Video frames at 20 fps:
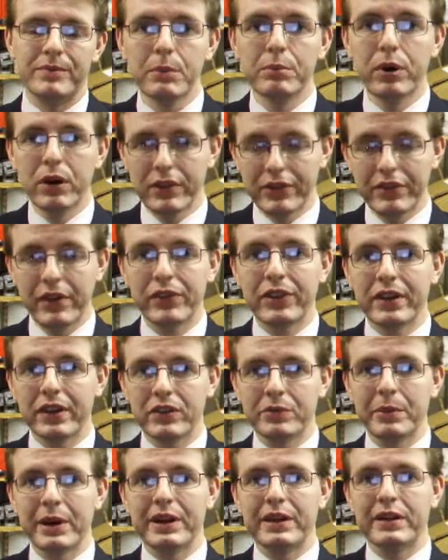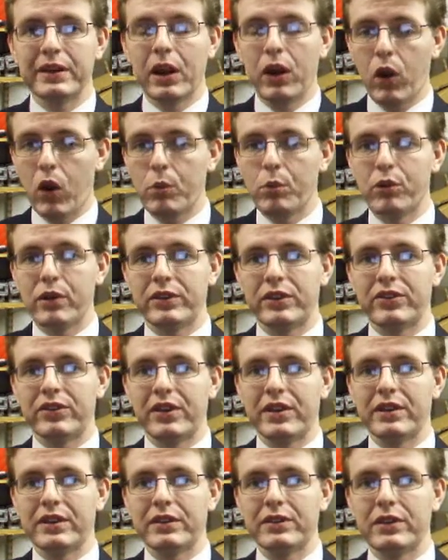Personally, I think it's making it a lot more
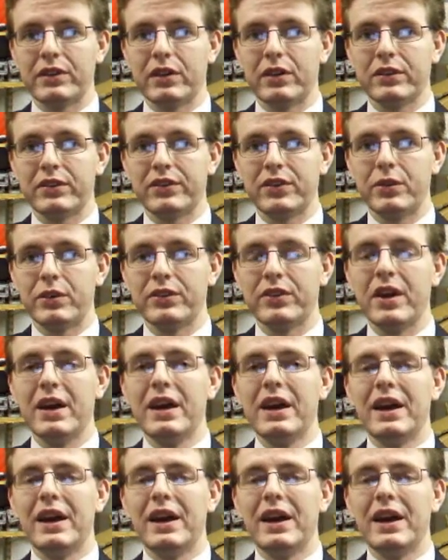entertaining than last series.